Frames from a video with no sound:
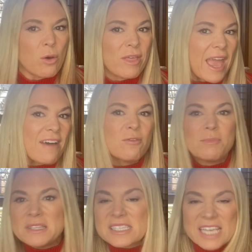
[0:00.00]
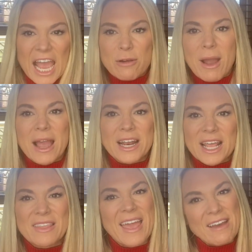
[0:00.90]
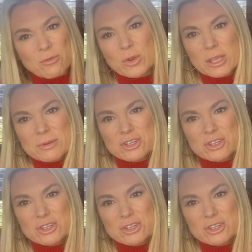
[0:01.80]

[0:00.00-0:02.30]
They haven't been skyrocketing and they haven't really been